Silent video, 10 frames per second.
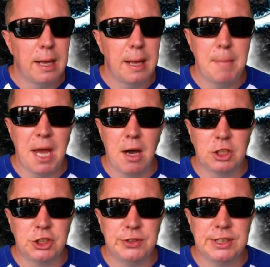They may
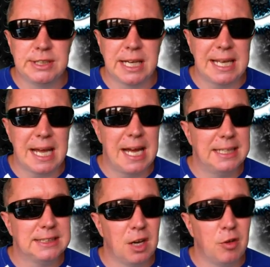ask you to take
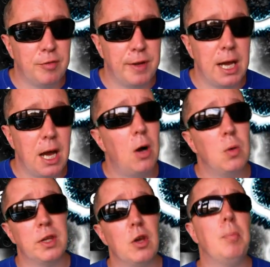a selfie
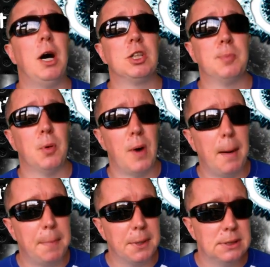holding your passport
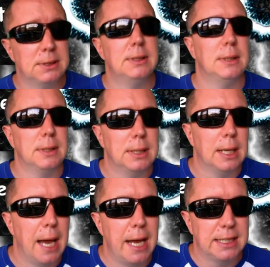up,
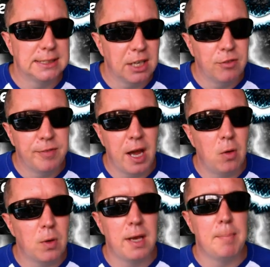and a selfie
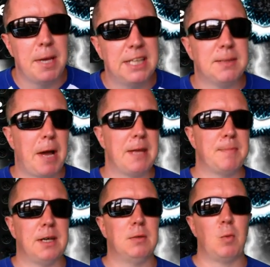holding a piece of
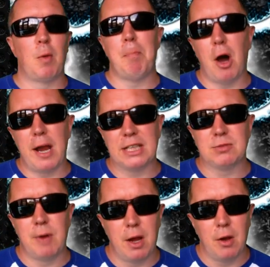paper with
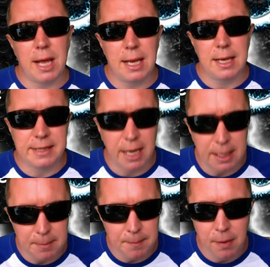Binance written on it and the
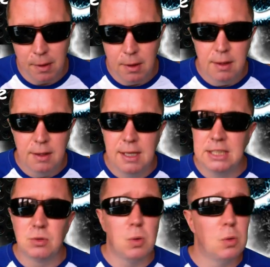date.
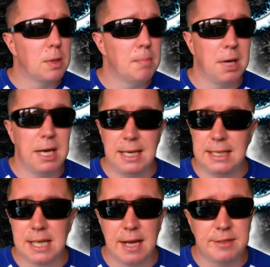These are all
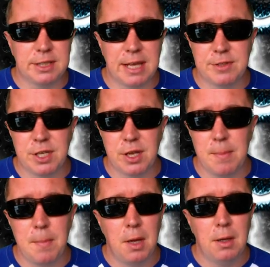completely safe to give to
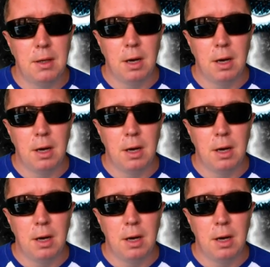them.